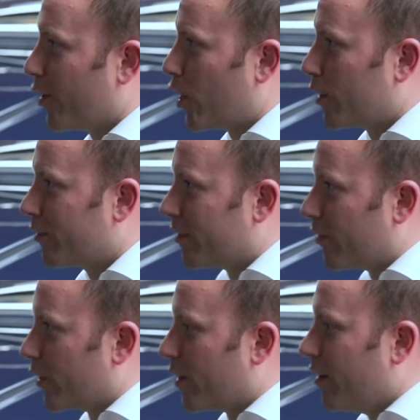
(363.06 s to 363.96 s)
all of
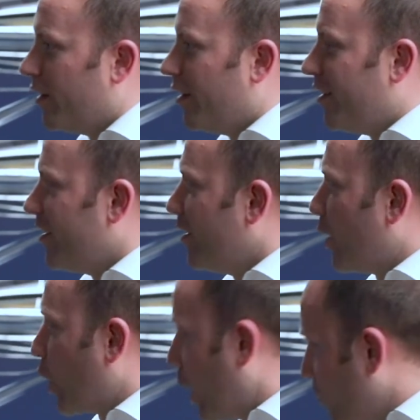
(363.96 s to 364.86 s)
us are
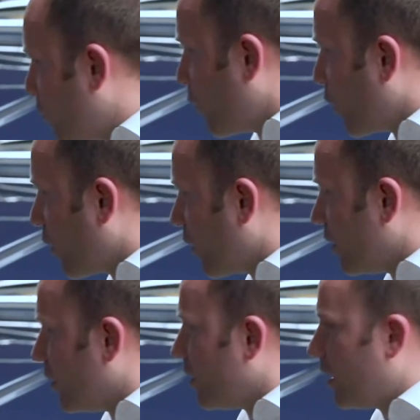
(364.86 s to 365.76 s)
up for,
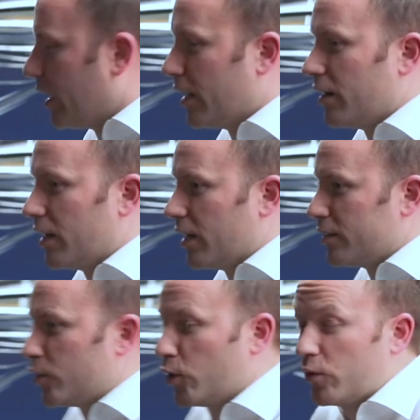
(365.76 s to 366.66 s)

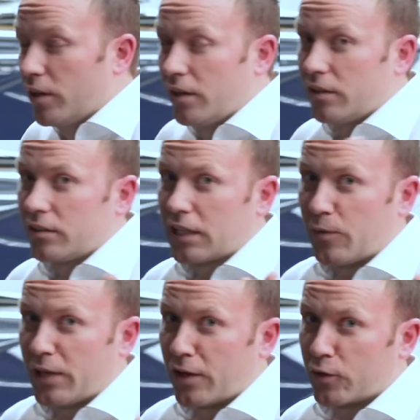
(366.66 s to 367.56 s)
and so
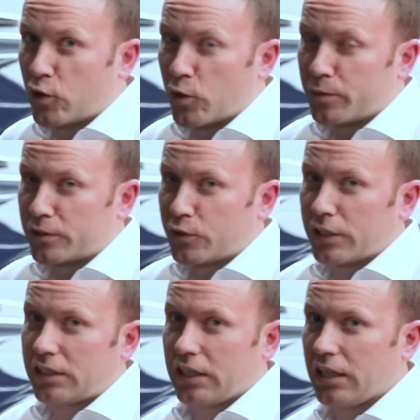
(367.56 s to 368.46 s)
come down to Corpus
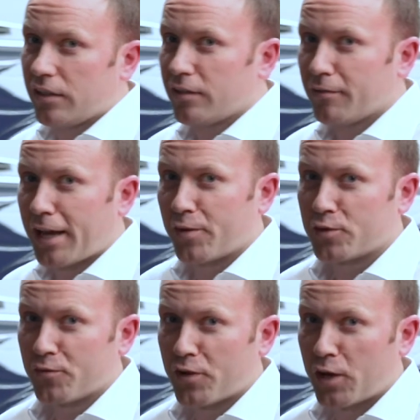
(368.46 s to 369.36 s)
Christi, have
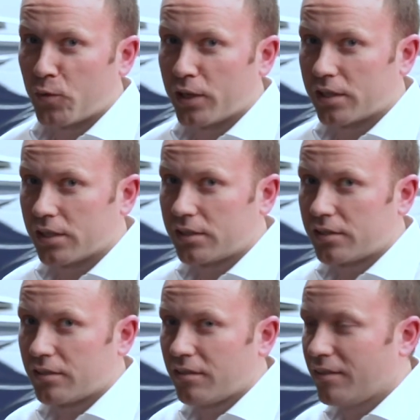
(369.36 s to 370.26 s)
some fun with
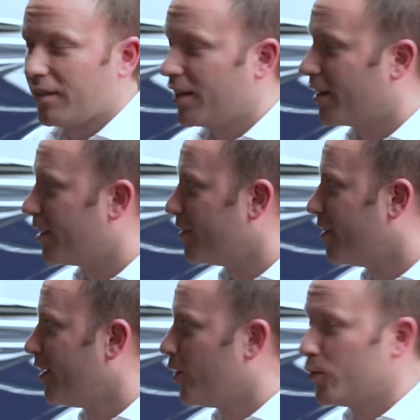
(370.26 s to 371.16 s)
us, and
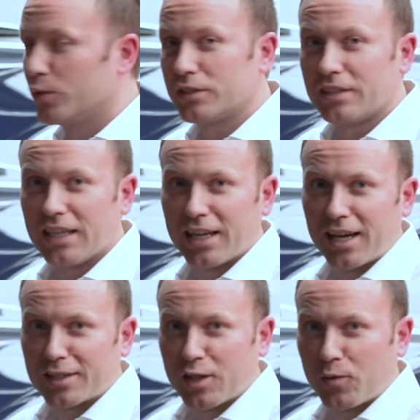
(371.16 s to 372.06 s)
we'll see you in
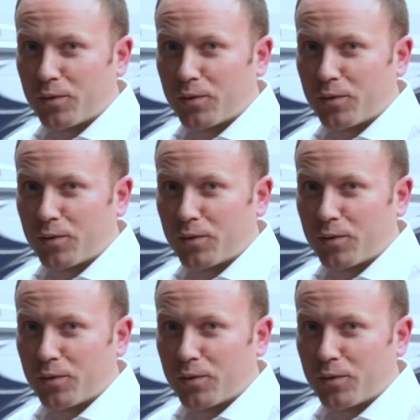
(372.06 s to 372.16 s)
October.